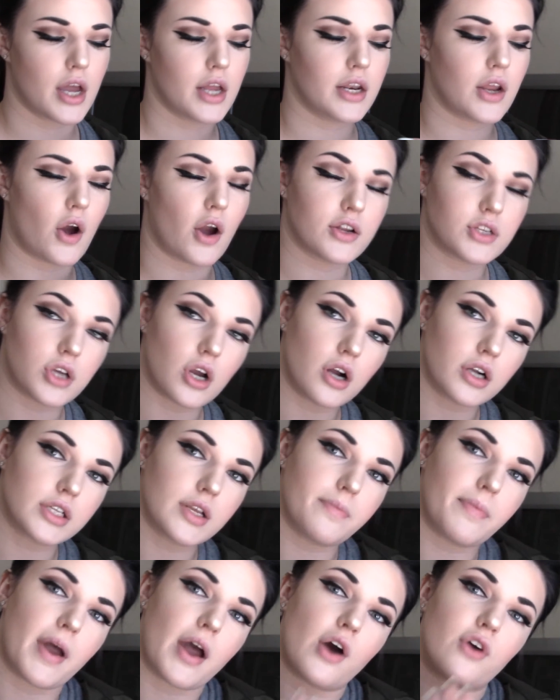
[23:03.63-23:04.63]
Now, I talked
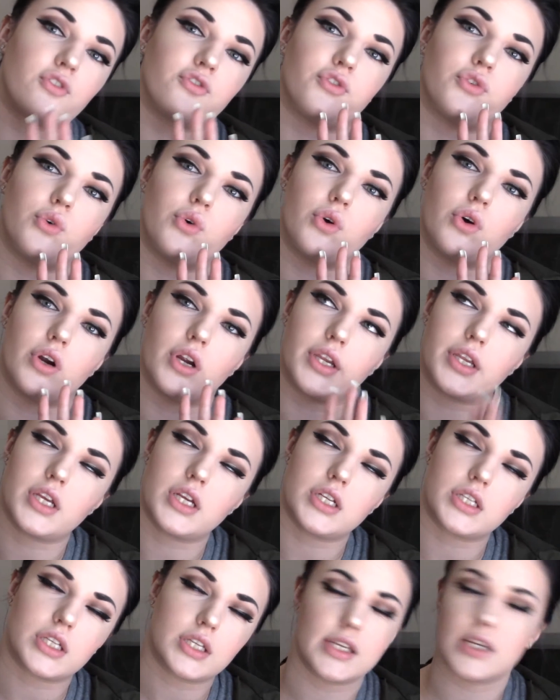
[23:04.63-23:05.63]
about for
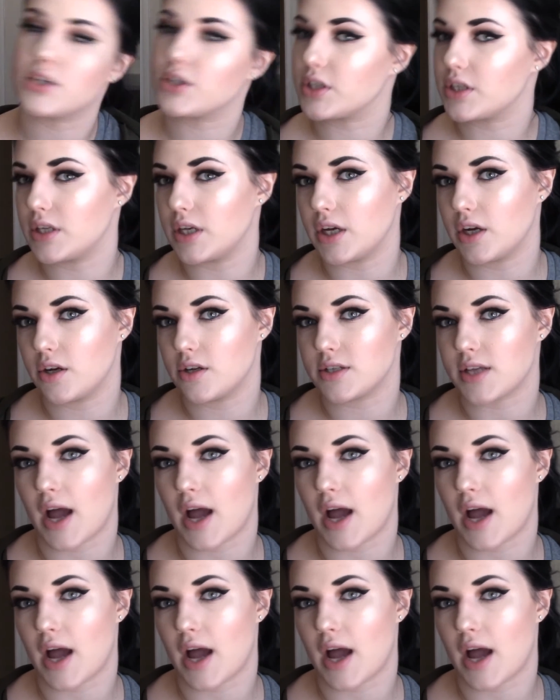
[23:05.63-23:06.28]
years and years and years,